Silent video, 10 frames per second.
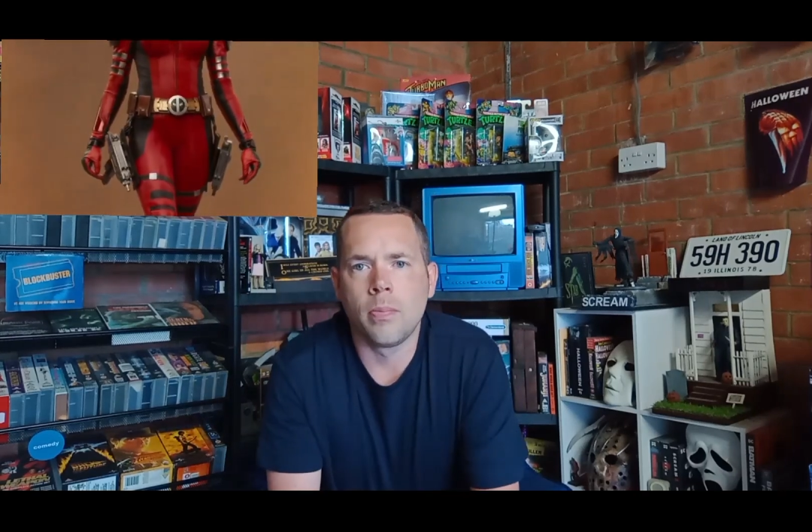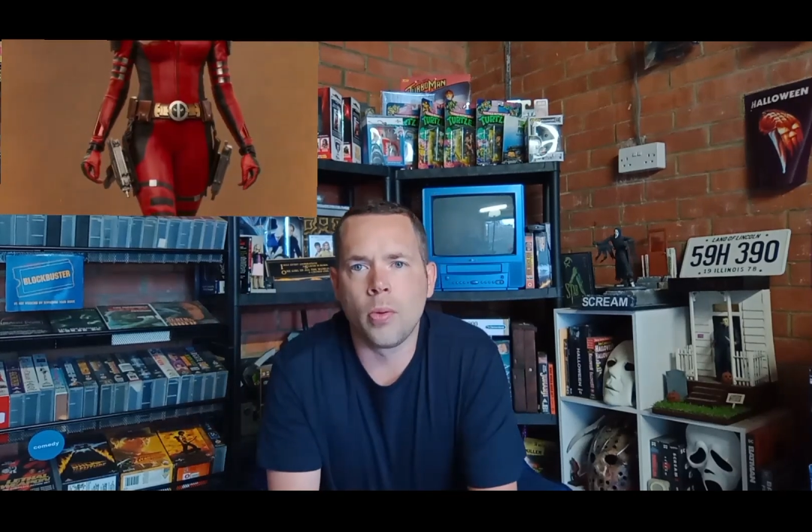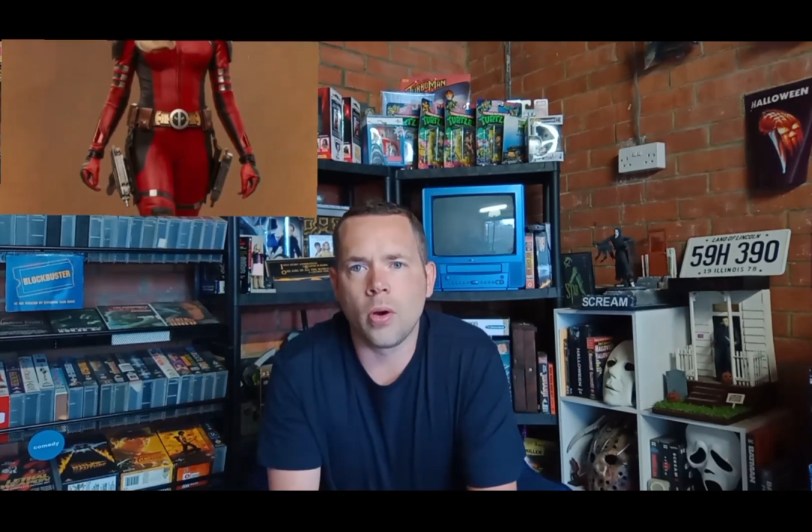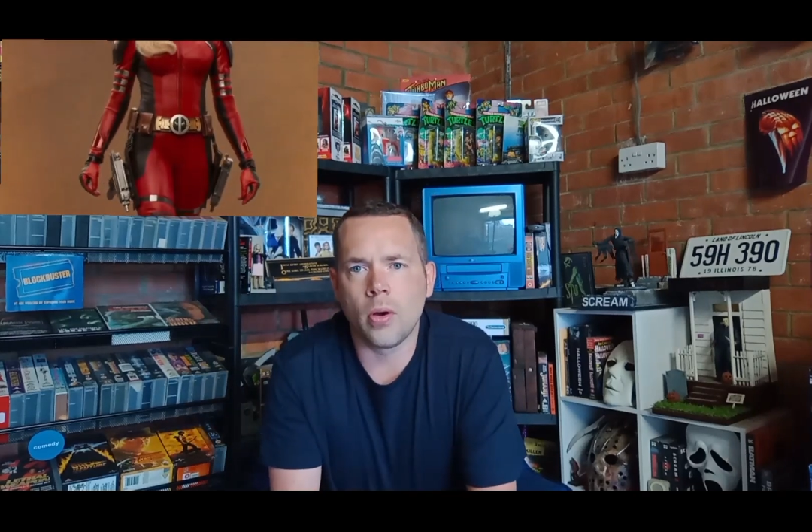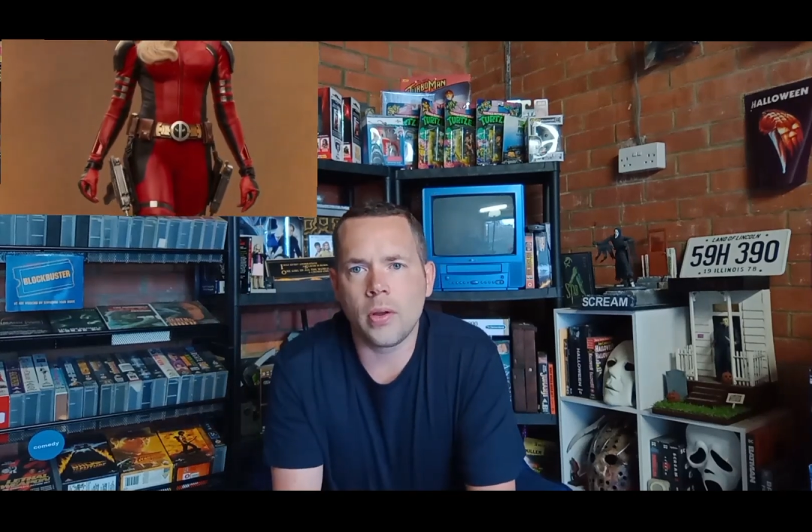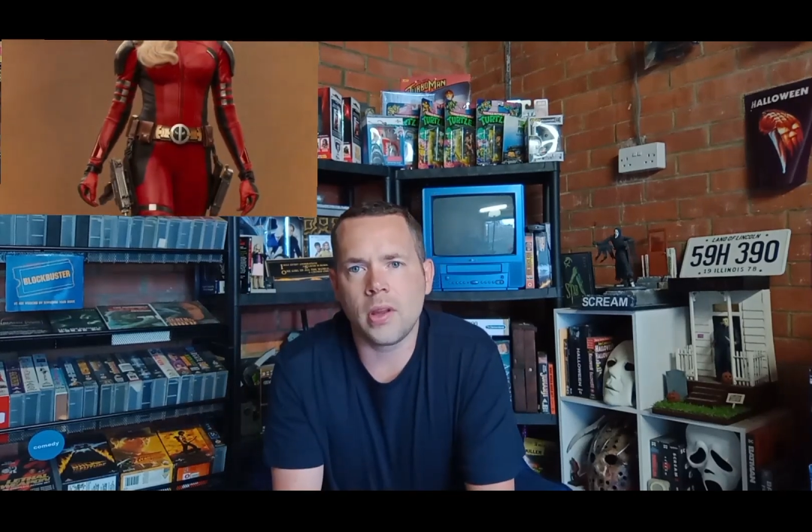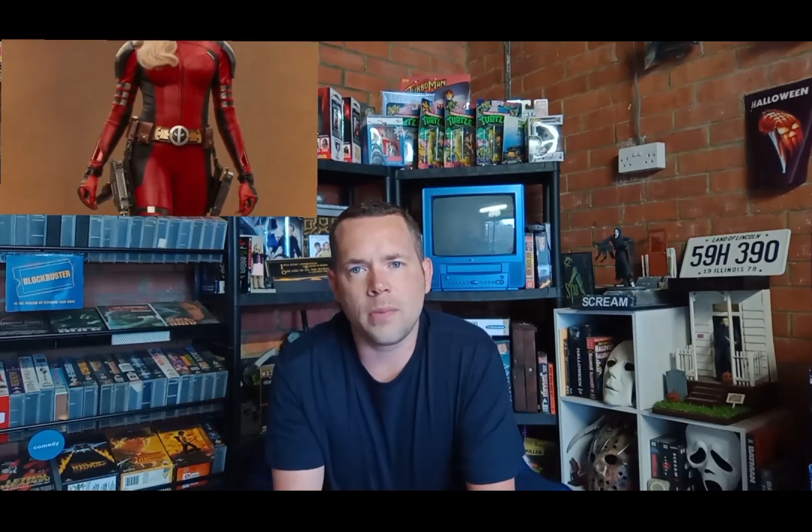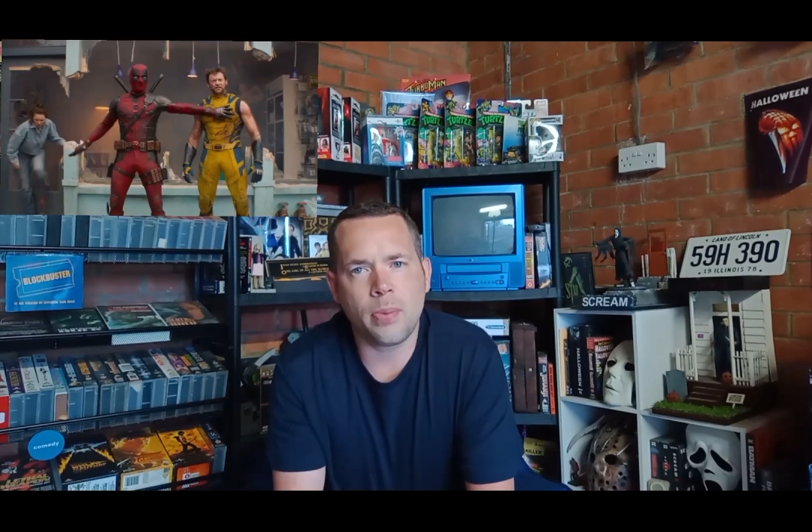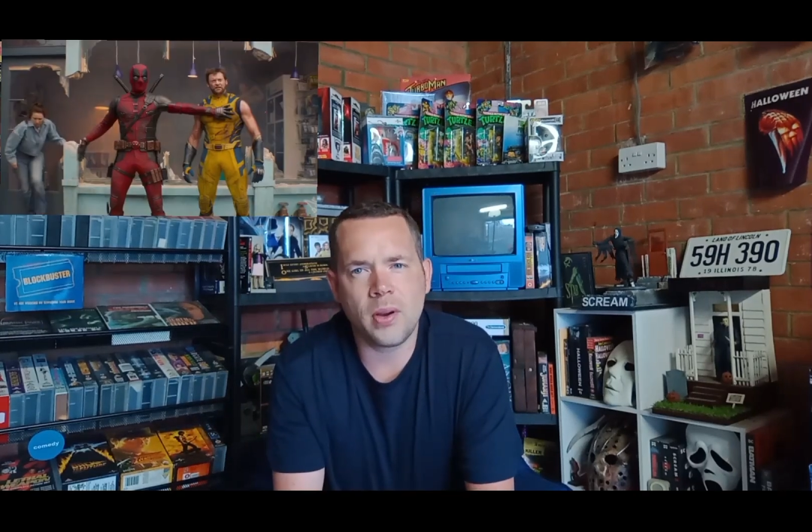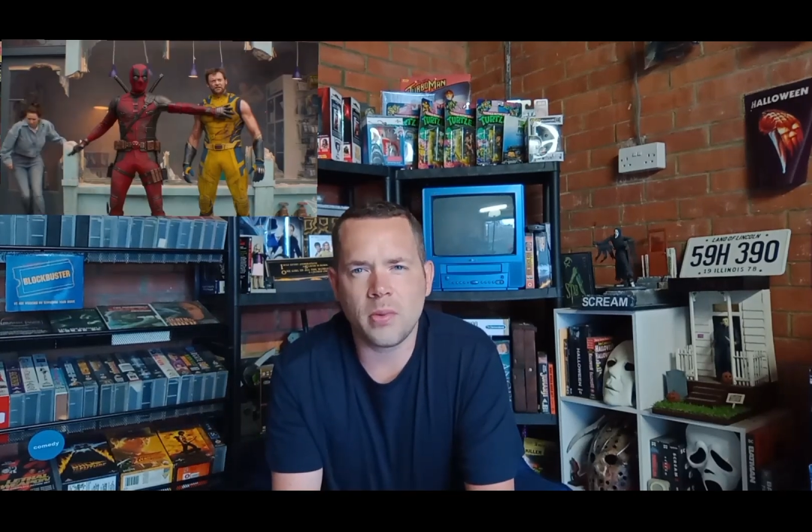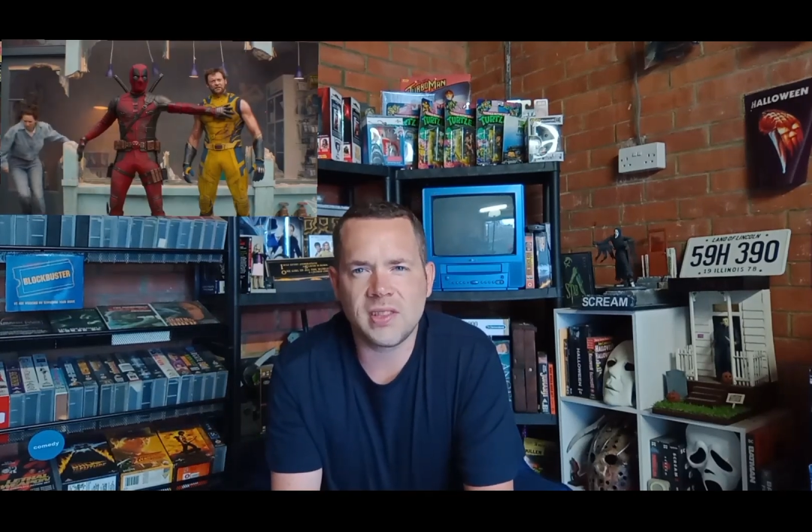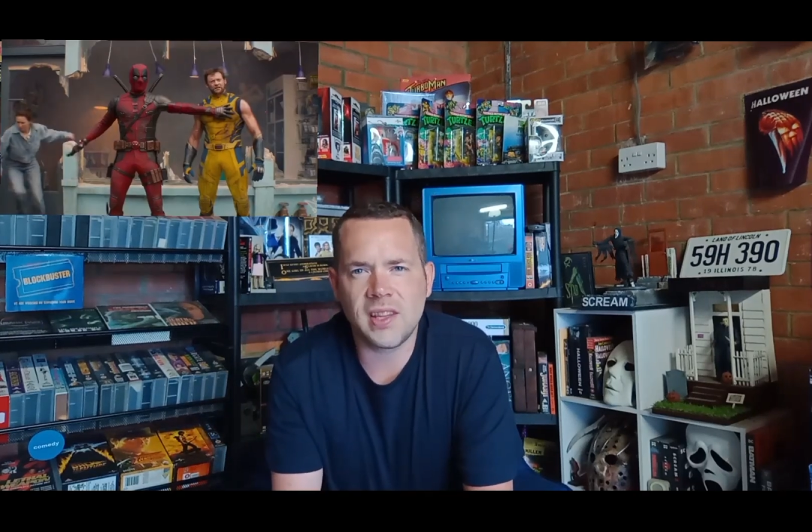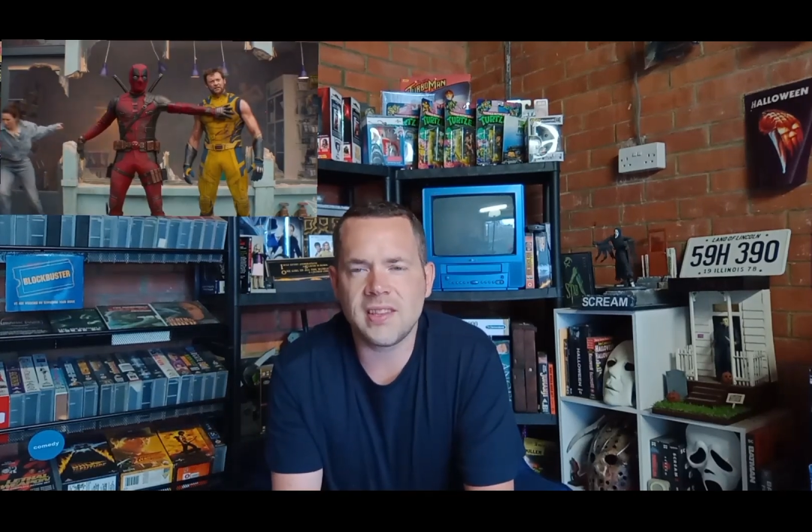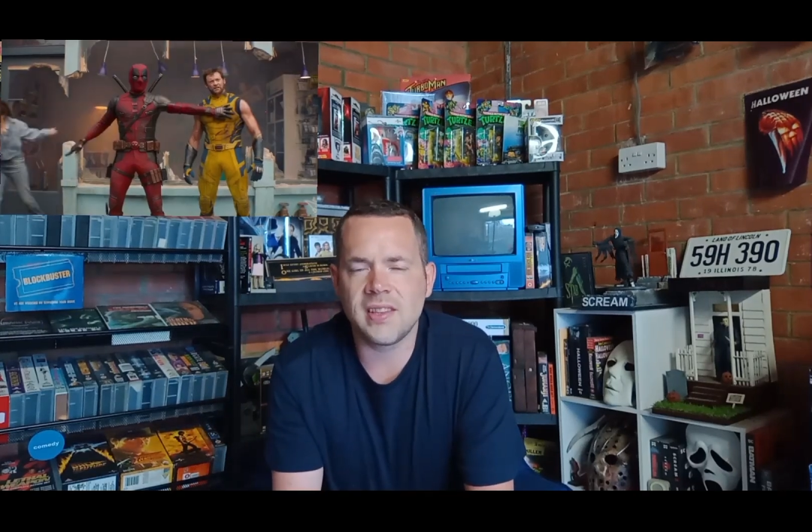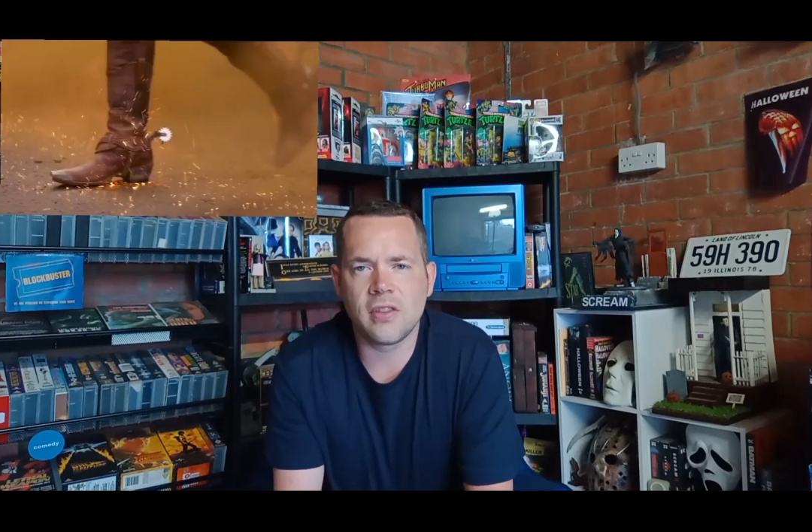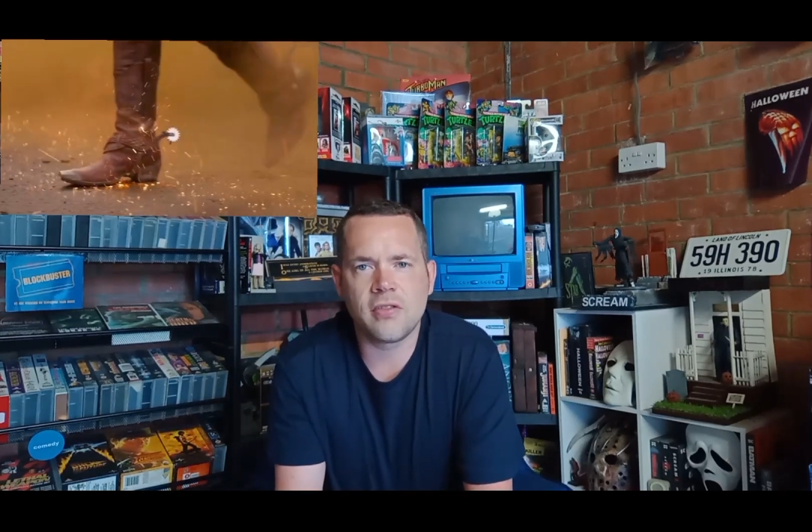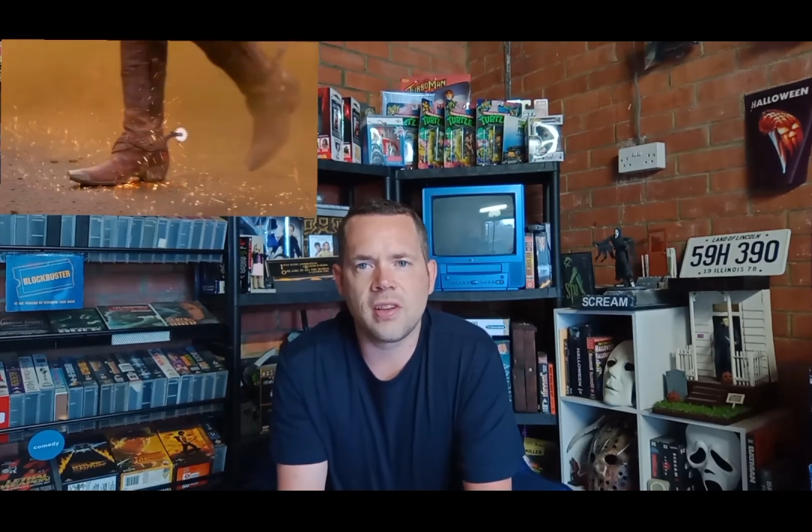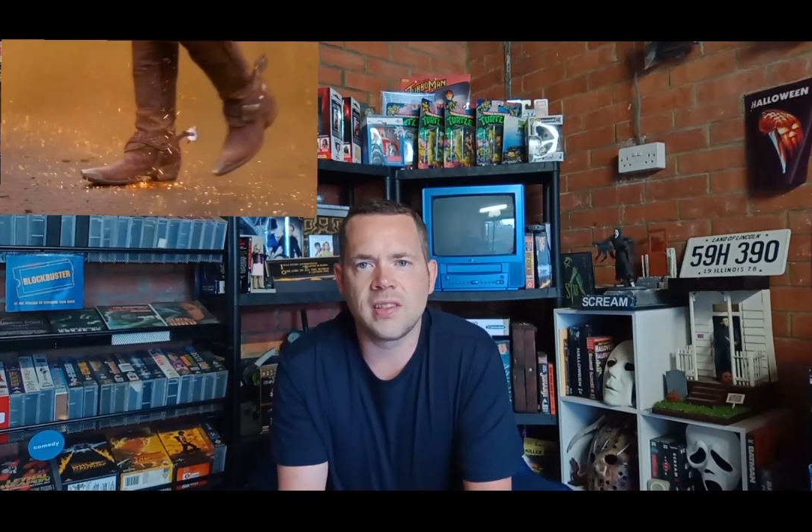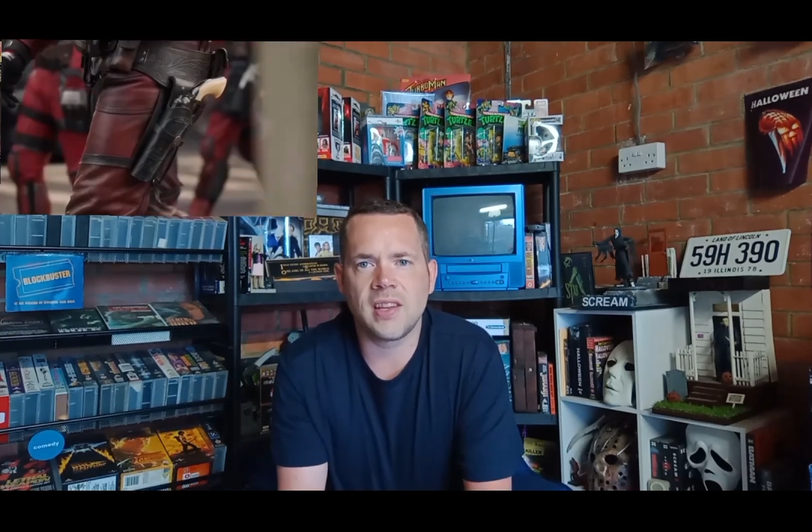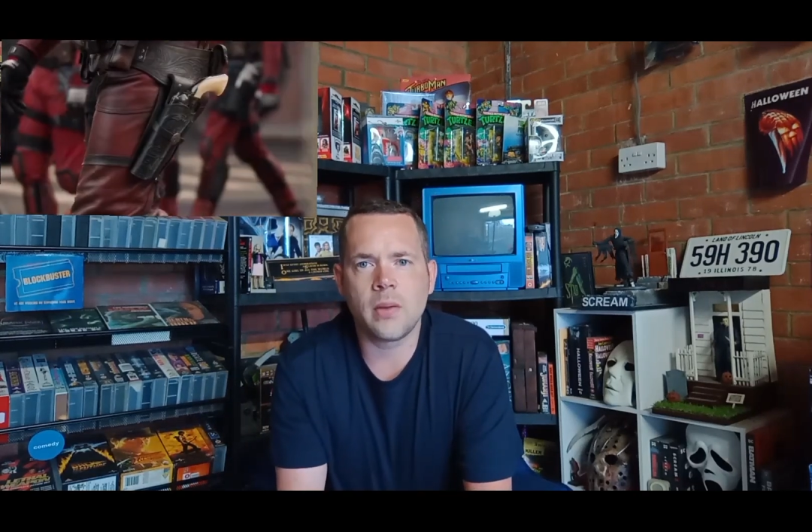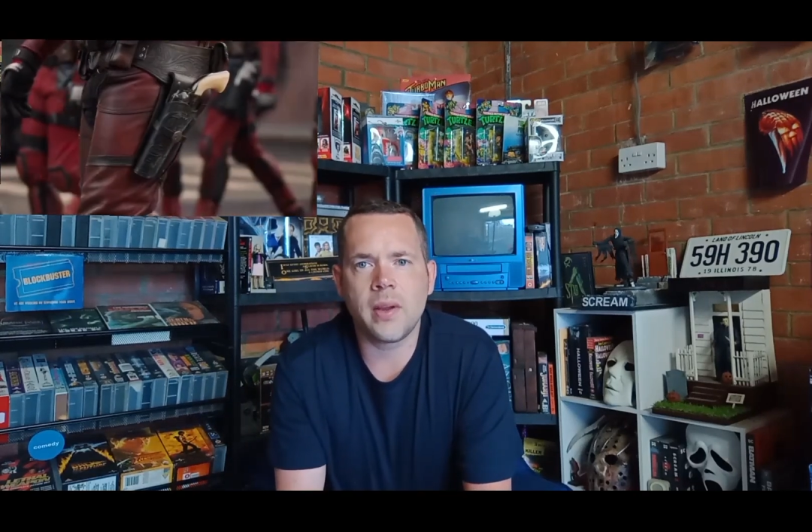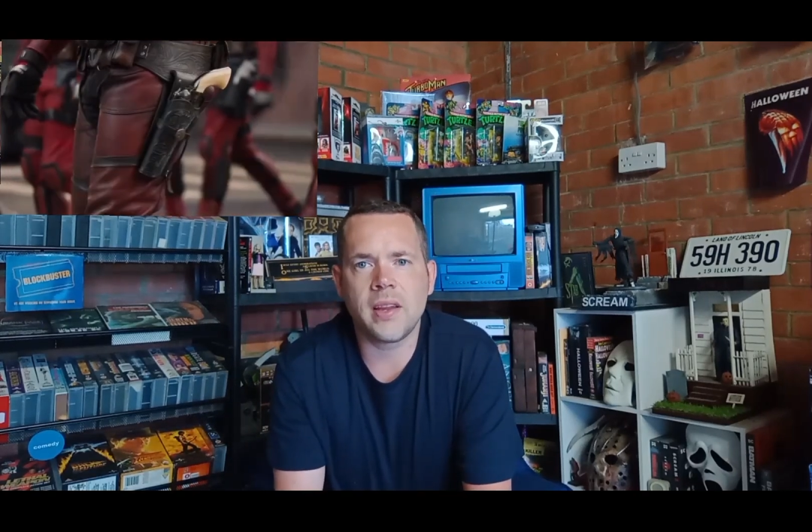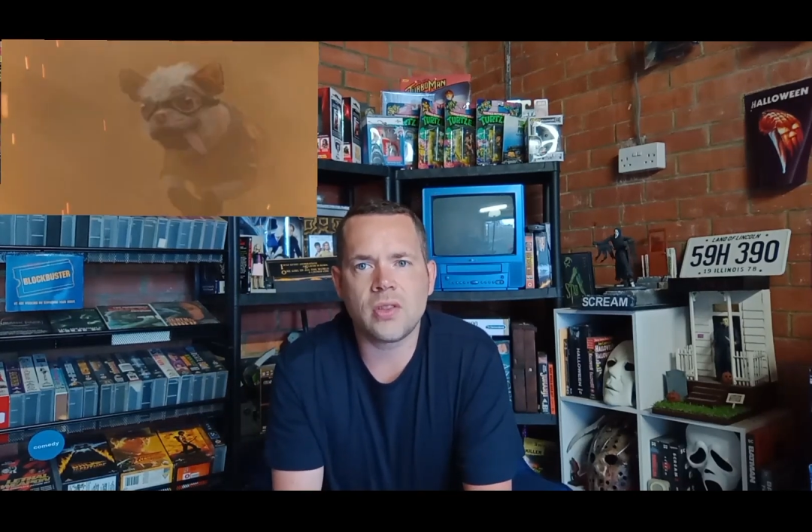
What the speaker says: But you pretty much see this in the trailers anyway.